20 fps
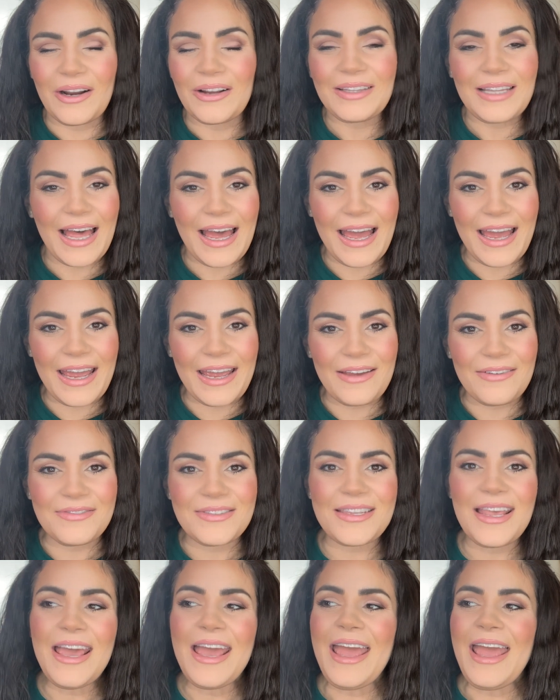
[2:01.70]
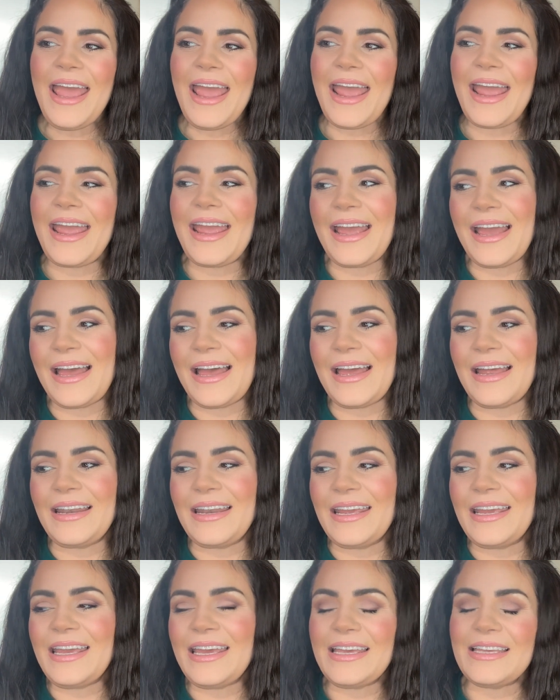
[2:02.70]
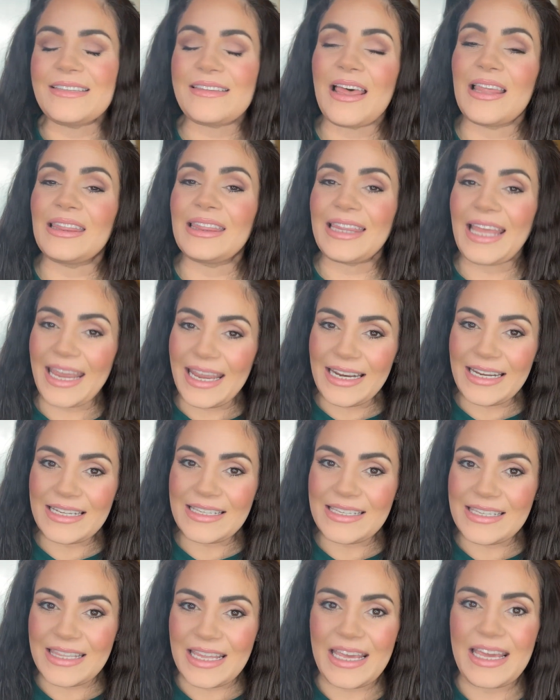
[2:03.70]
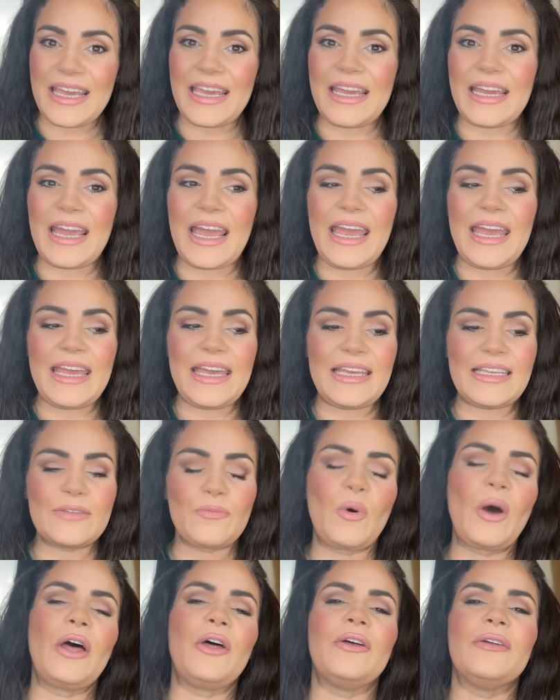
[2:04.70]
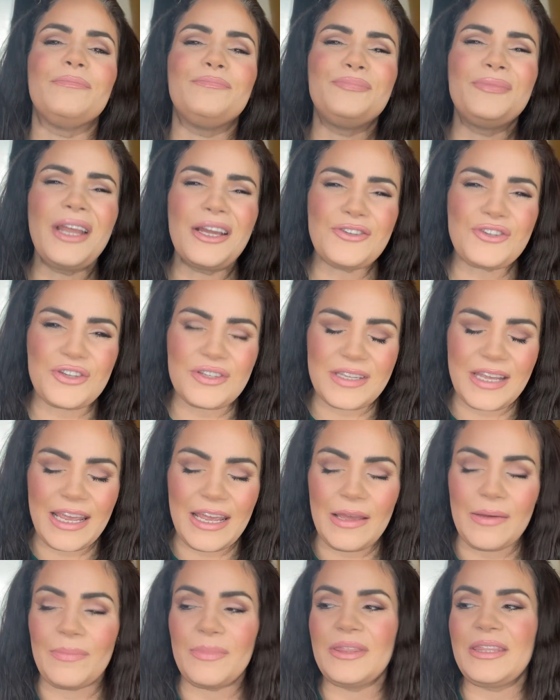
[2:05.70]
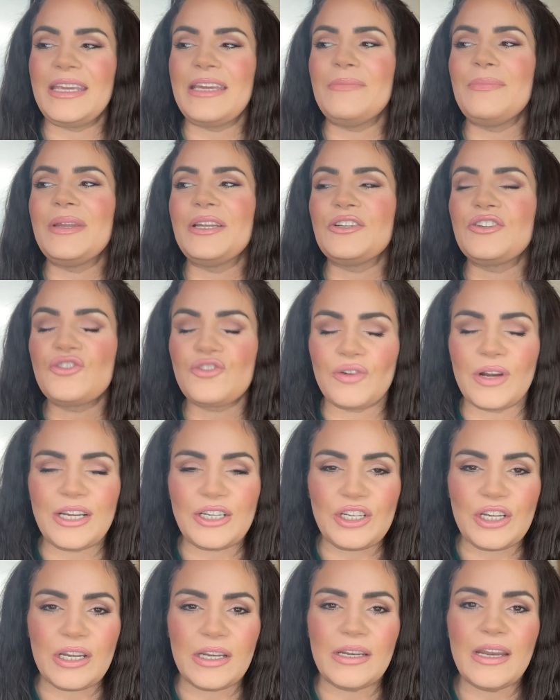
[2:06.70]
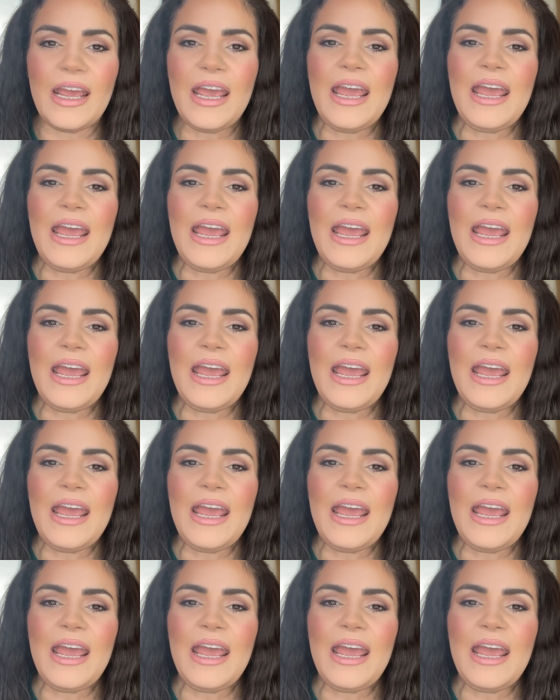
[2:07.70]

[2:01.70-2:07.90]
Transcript: lives. And his latest thing is, well, not just him, but the administration,